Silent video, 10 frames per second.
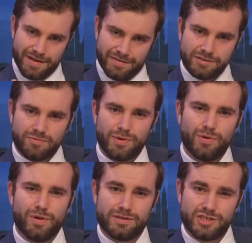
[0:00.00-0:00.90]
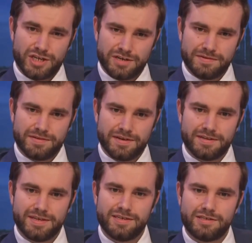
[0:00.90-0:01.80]
This report has shown
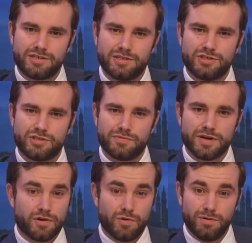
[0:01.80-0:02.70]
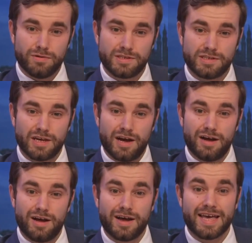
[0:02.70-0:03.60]
that these Sharia courts are